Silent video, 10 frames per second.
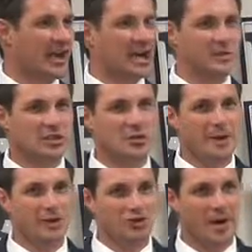caused me too
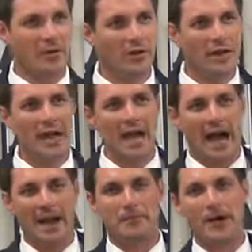much trouble.
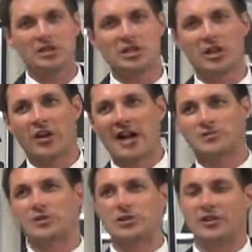I'm preaching the
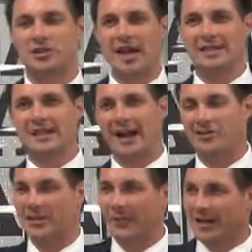gospel to the
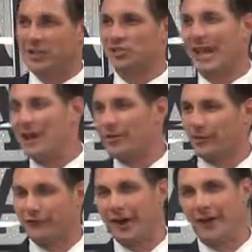Gentiles. And he went and stayed
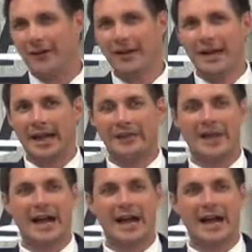with a fellow. And the